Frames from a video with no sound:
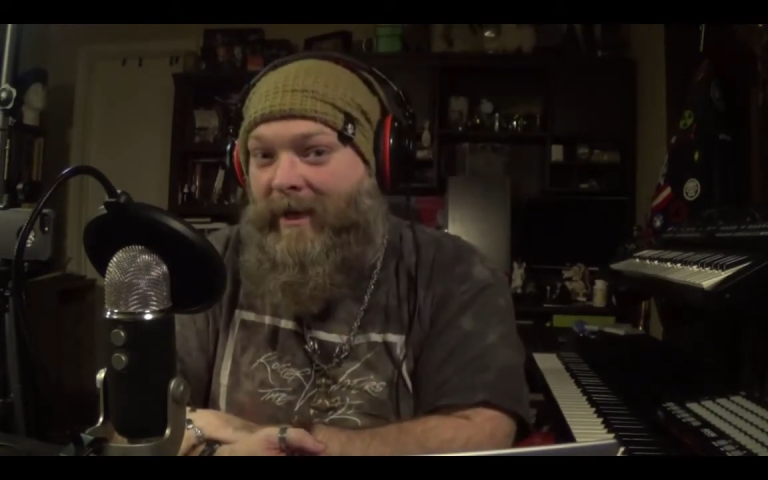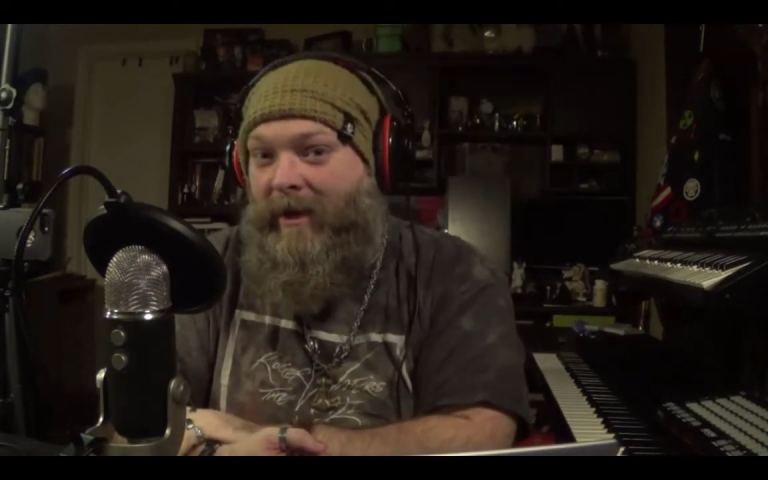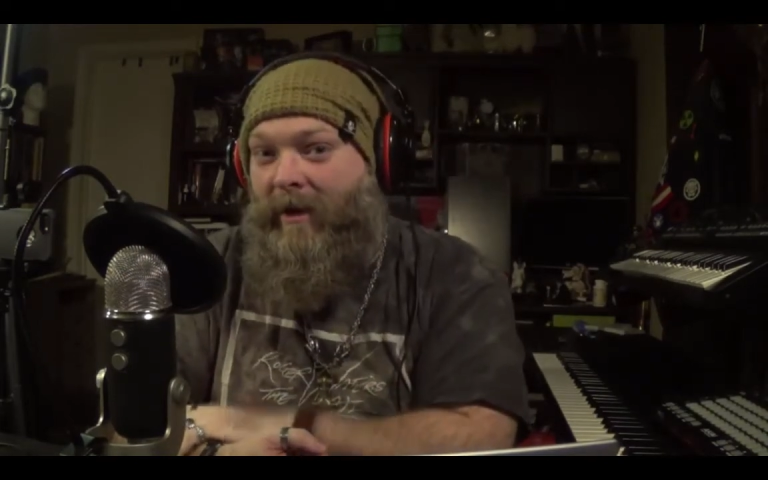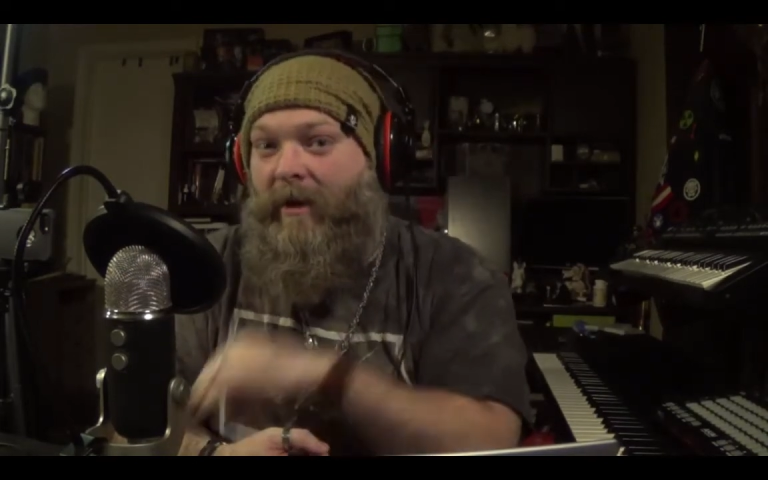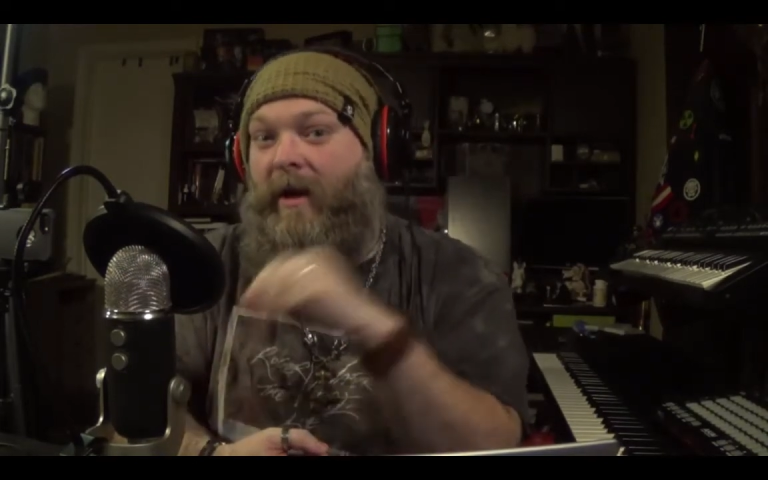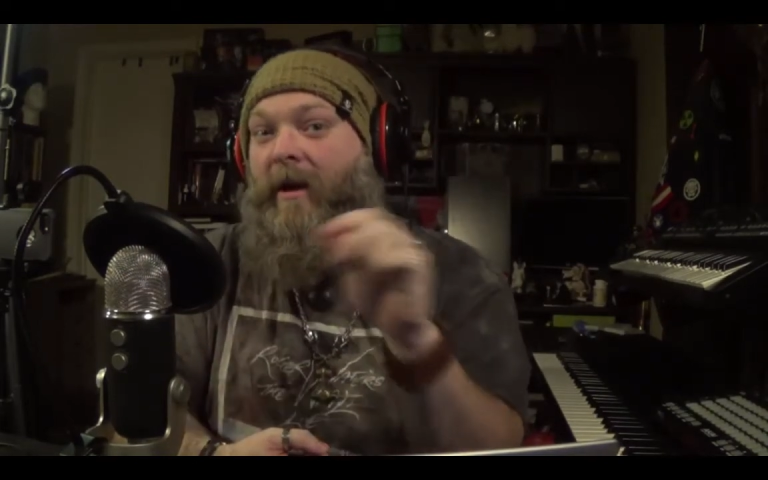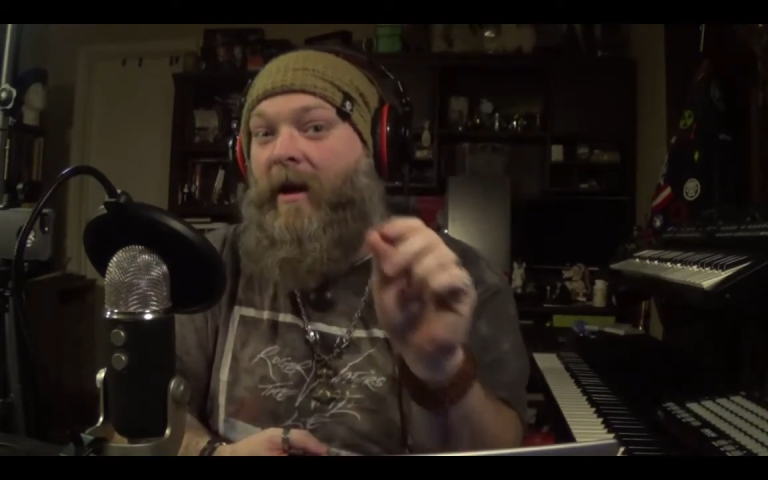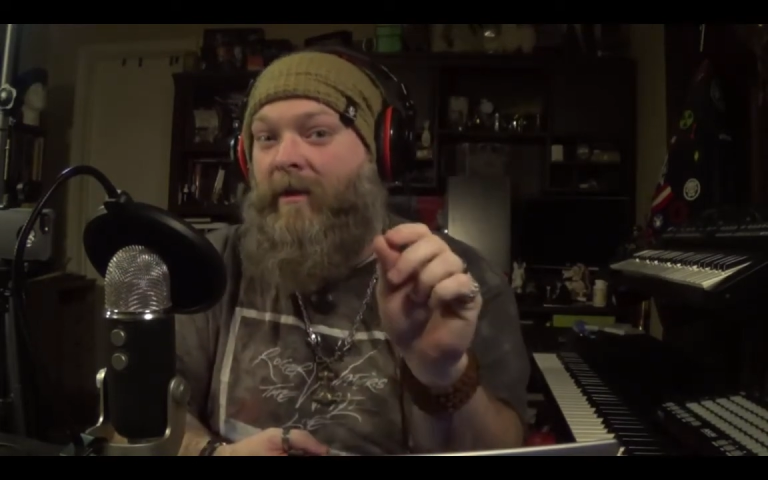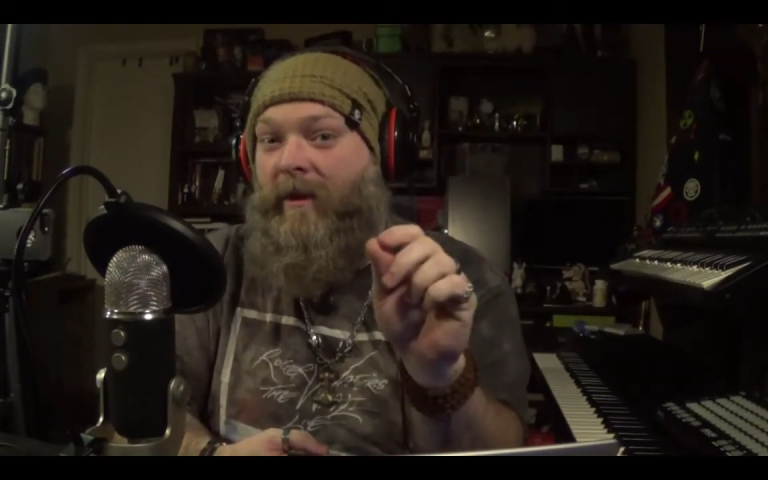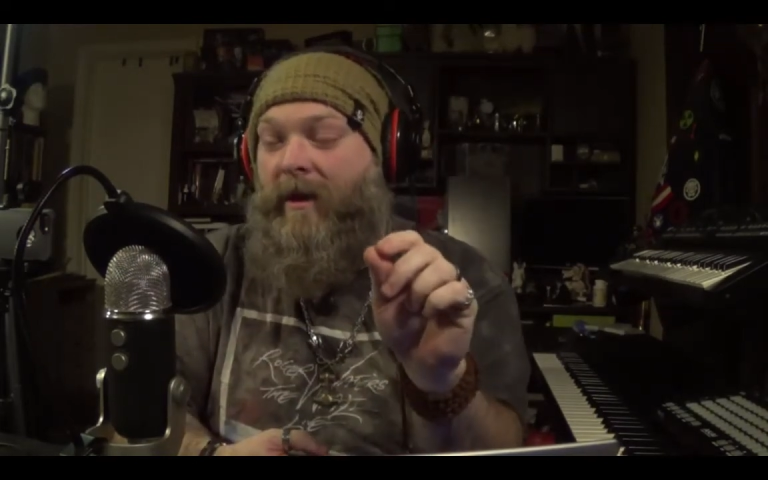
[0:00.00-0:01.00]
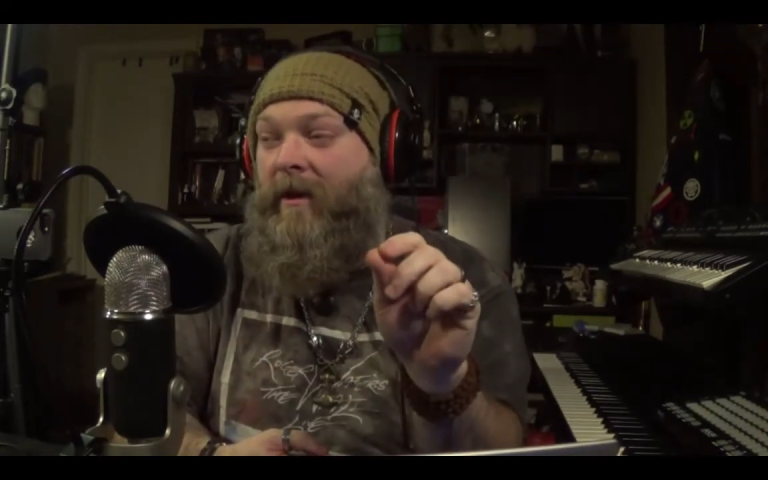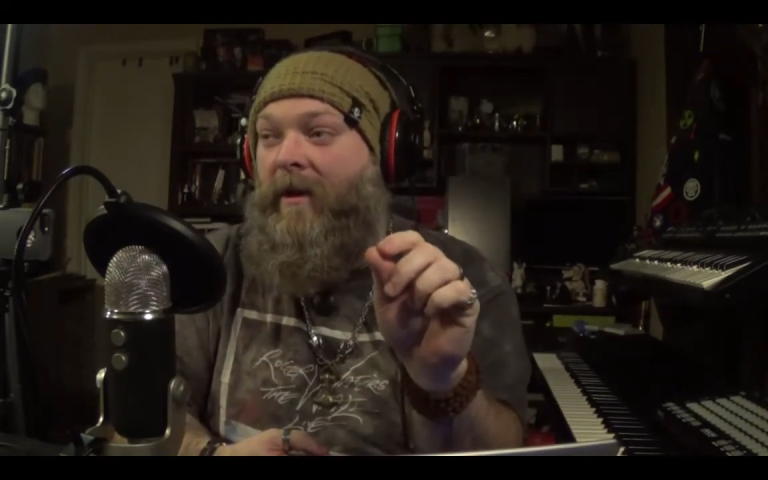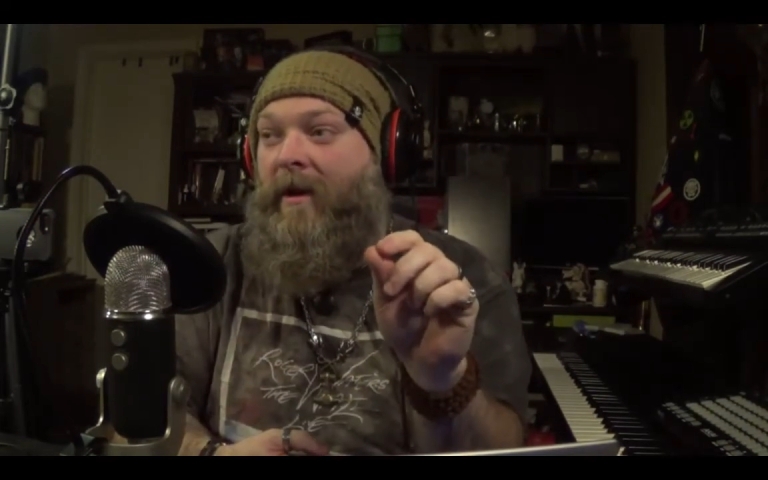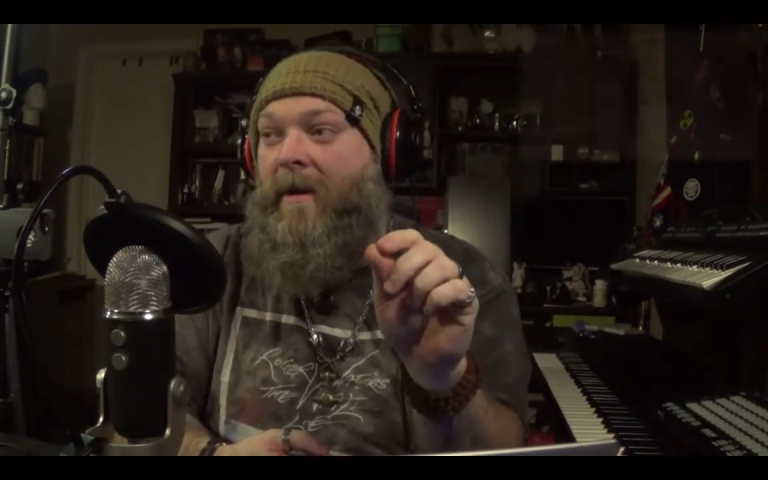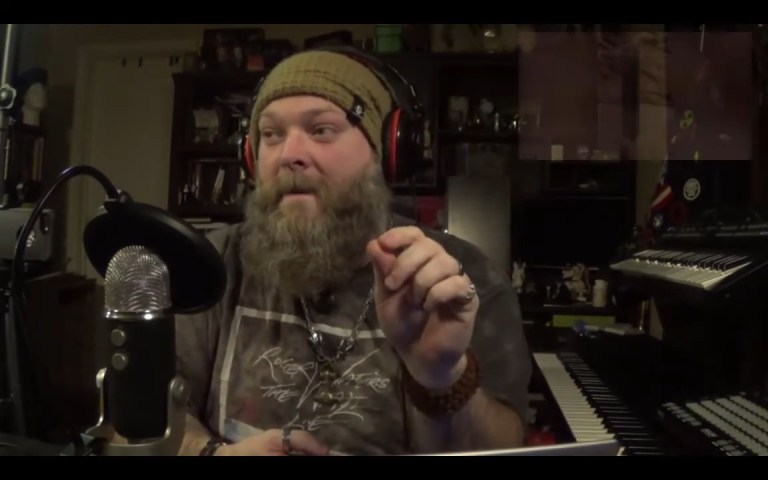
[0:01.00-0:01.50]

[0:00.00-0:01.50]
here, and I think